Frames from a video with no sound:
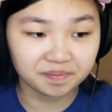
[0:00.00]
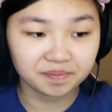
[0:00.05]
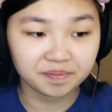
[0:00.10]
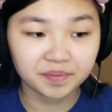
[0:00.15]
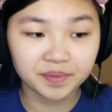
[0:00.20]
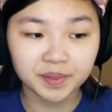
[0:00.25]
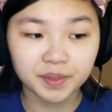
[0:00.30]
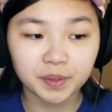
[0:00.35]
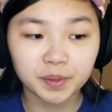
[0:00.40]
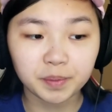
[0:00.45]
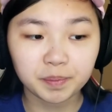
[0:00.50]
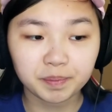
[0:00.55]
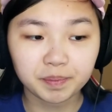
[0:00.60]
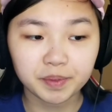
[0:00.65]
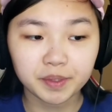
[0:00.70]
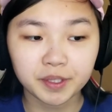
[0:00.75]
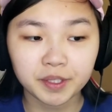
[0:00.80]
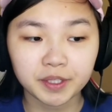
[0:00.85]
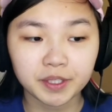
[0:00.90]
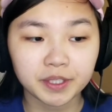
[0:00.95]
Nope,
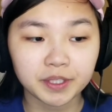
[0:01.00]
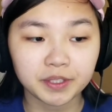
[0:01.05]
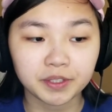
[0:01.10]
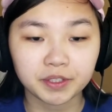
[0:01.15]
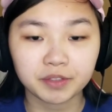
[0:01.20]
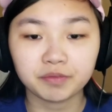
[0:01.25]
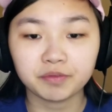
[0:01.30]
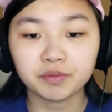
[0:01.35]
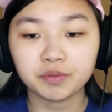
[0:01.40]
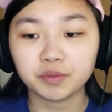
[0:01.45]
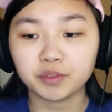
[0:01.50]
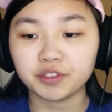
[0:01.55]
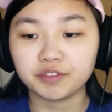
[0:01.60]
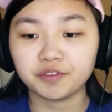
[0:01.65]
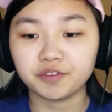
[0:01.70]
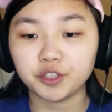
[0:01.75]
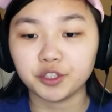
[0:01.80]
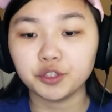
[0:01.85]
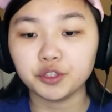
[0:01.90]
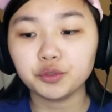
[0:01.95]
I
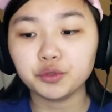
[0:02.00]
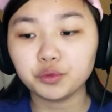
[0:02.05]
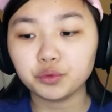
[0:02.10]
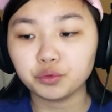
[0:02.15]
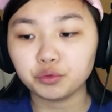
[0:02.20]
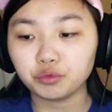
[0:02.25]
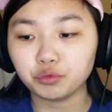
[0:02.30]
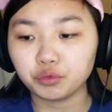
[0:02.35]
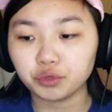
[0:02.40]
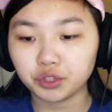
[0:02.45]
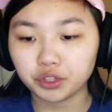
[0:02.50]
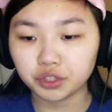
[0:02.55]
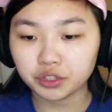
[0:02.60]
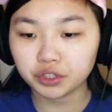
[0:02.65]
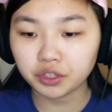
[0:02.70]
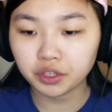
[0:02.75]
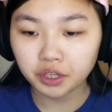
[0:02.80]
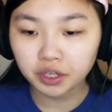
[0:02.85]
refuse